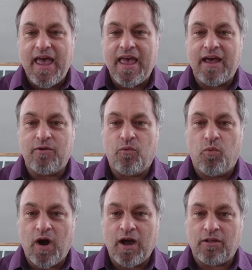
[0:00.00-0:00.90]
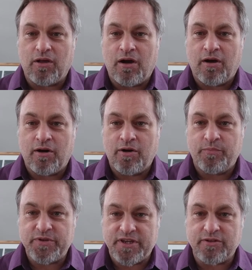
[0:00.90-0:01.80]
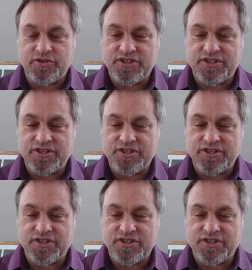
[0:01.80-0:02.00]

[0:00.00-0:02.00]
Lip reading: And while our particular